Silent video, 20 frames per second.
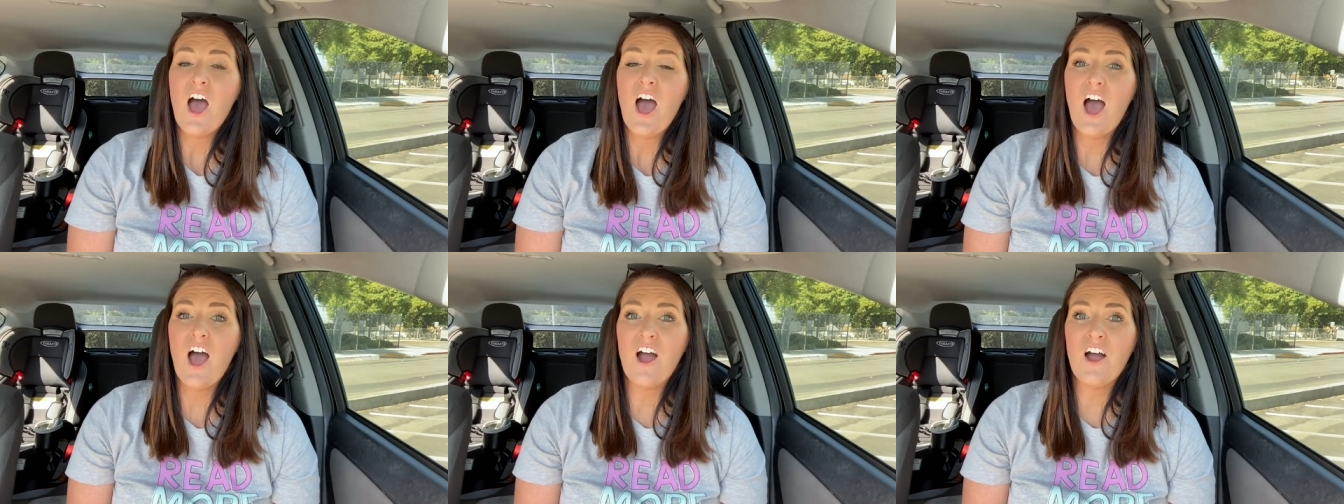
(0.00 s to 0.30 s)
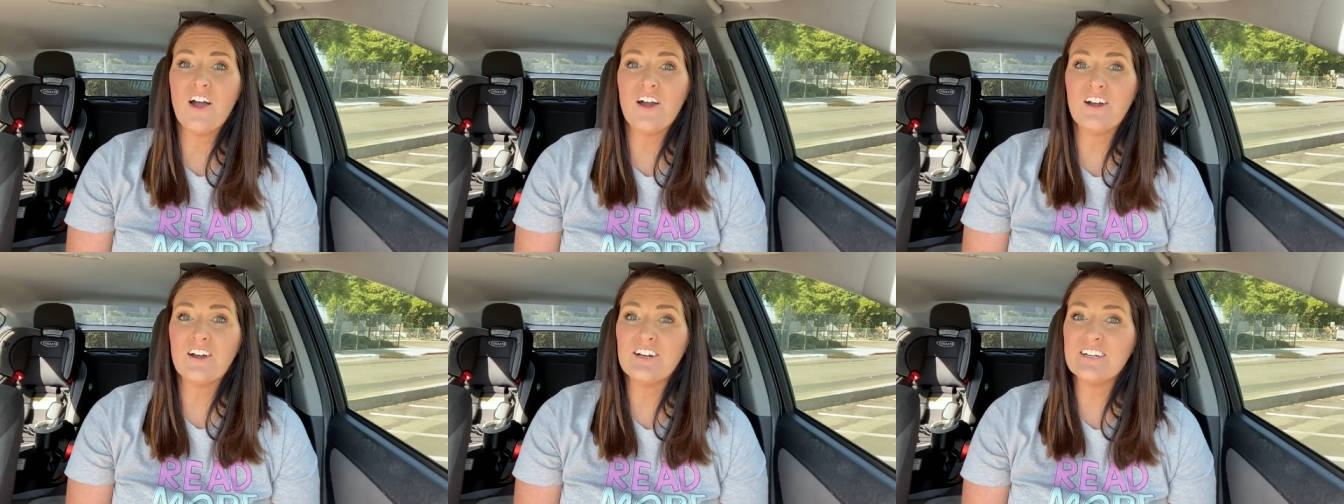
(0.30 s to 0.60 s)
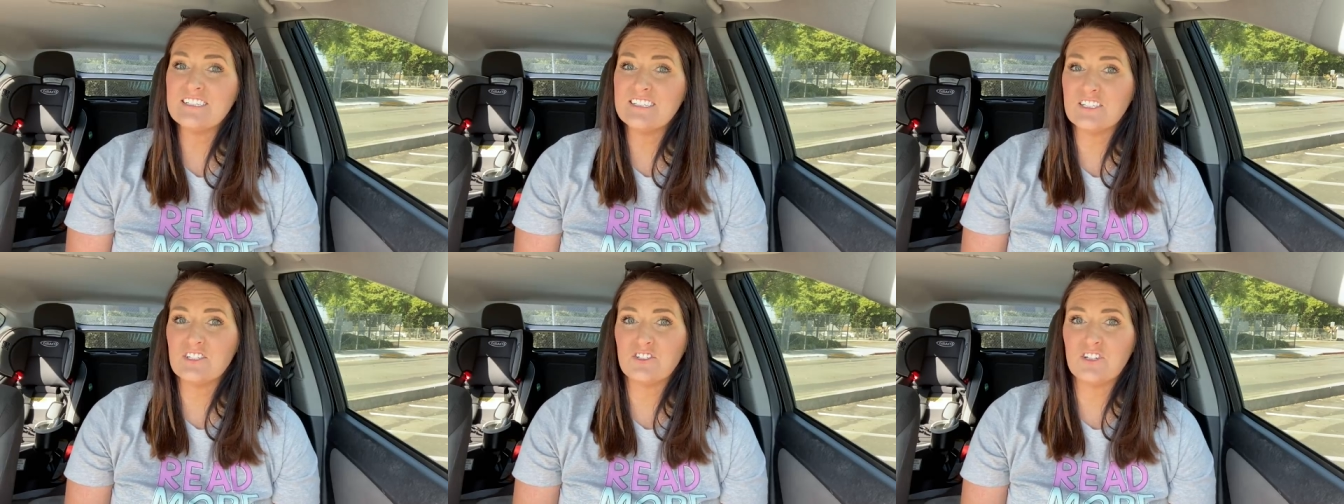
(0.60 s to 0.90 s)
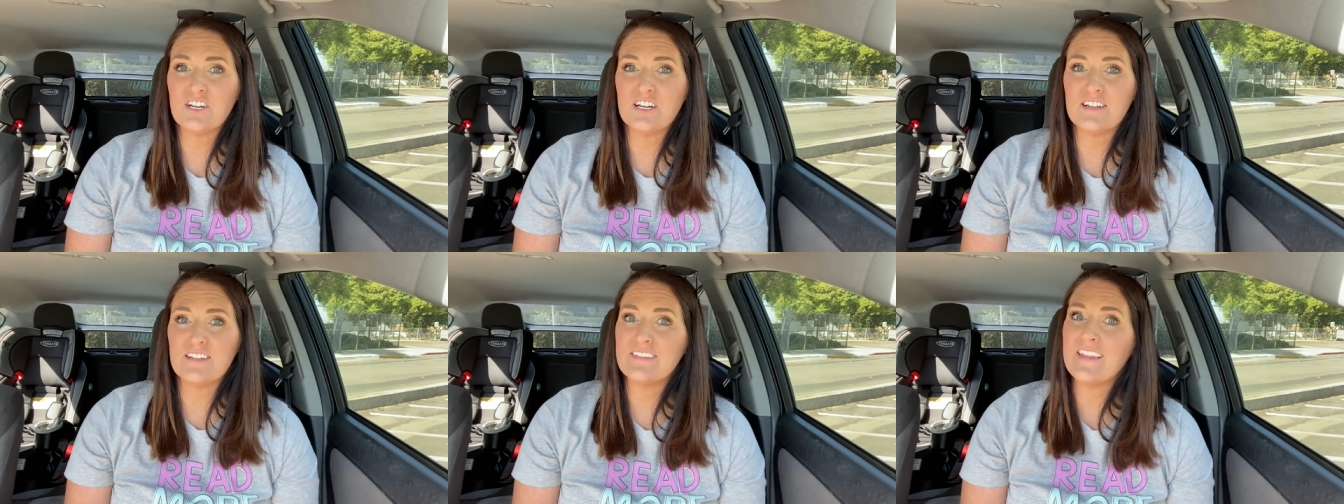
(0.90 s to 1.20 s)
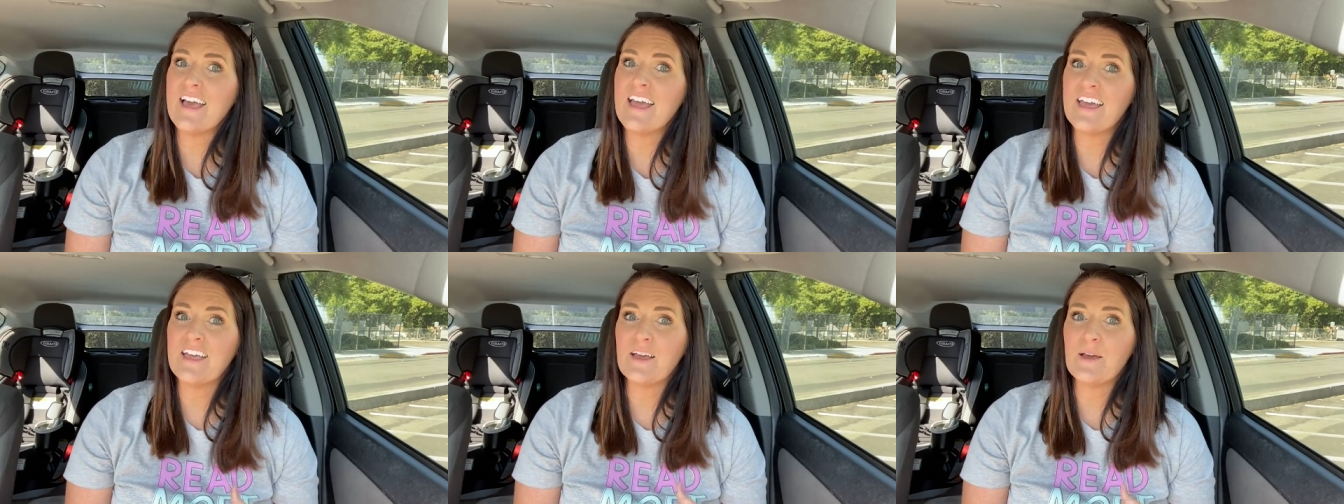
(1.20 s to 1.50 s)
Our district,
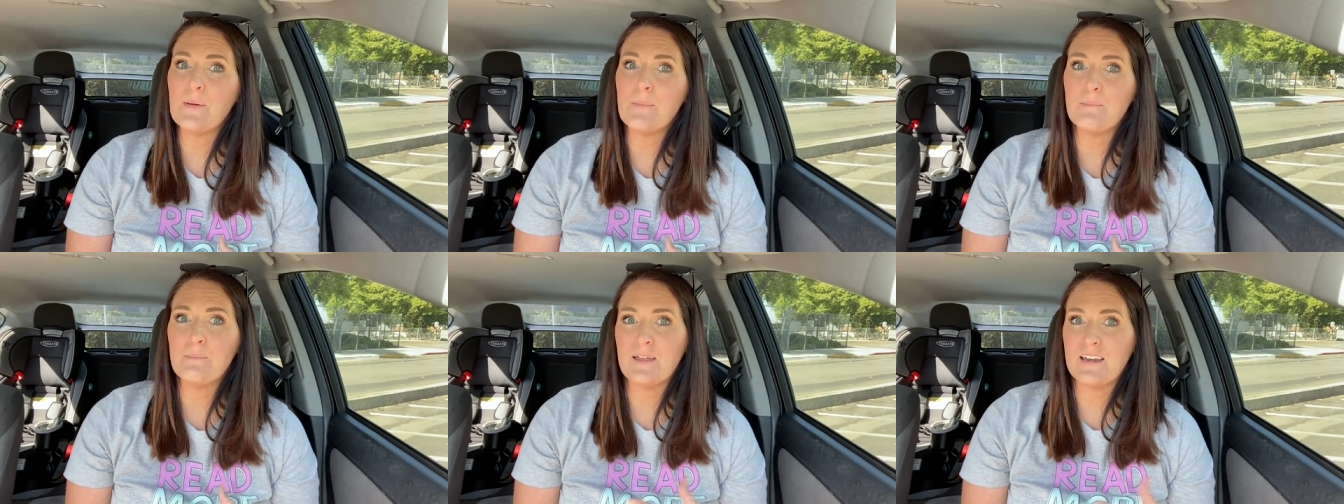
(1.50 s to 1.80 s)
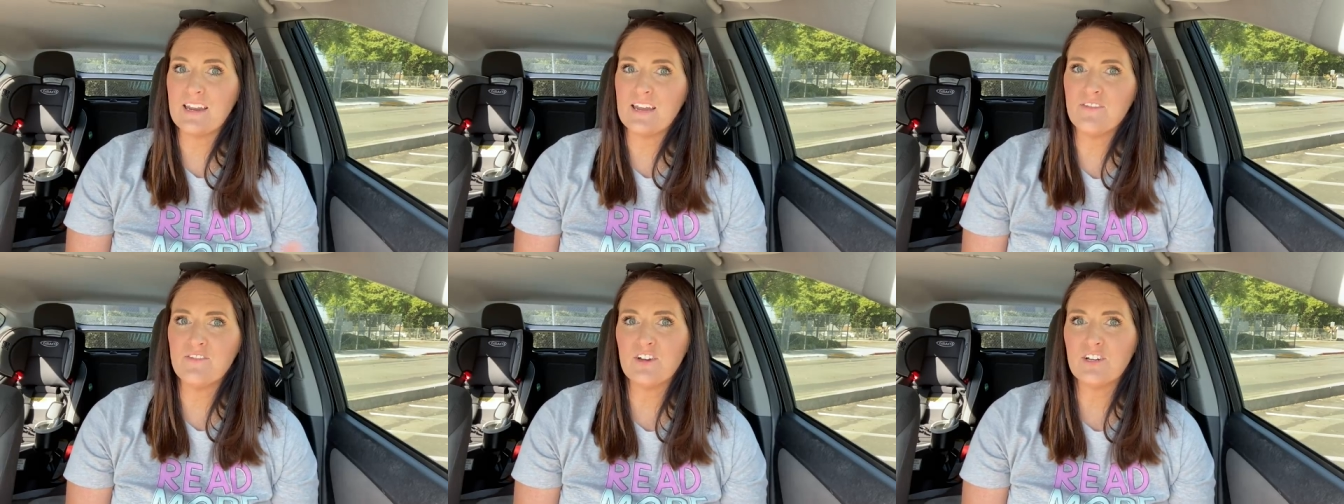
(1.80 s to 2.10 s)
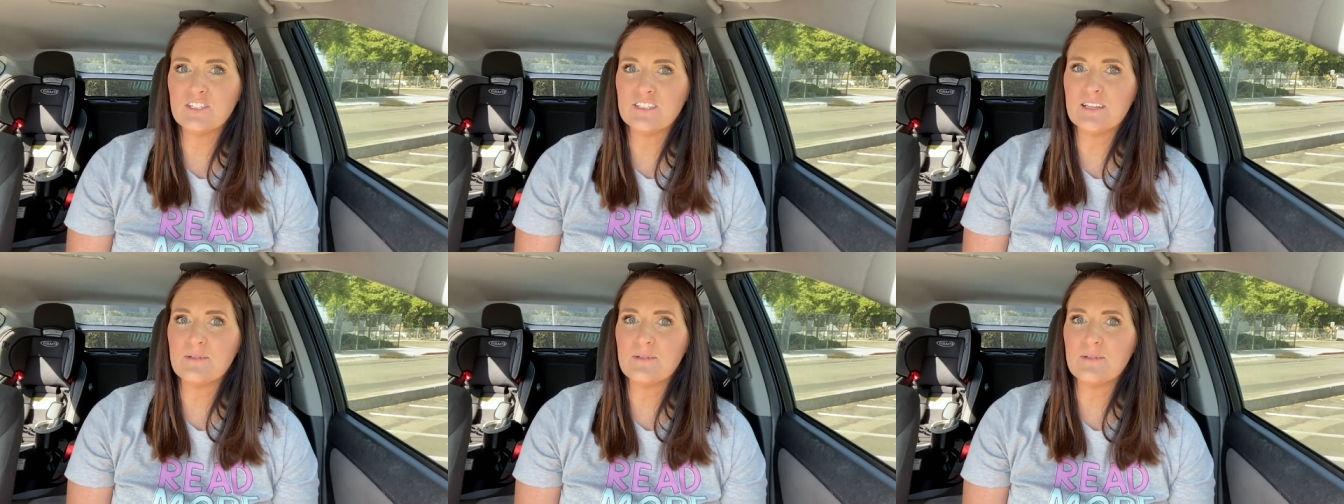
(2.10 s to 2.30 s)
like many of yours,